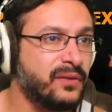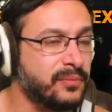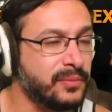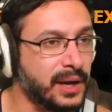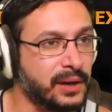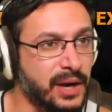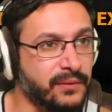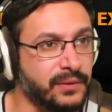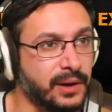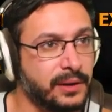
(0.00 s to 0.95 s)
from a
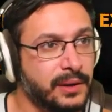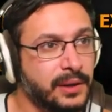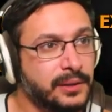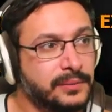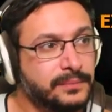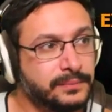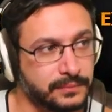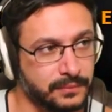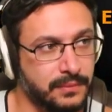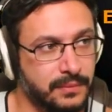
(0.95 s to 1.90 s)
graveyard.
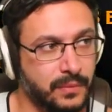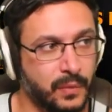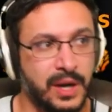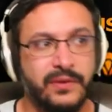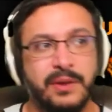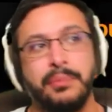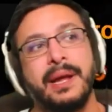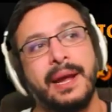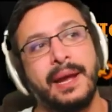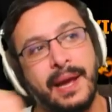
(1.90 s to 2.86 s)
Whenever you
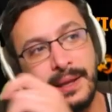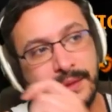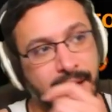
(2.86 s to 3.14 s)
play a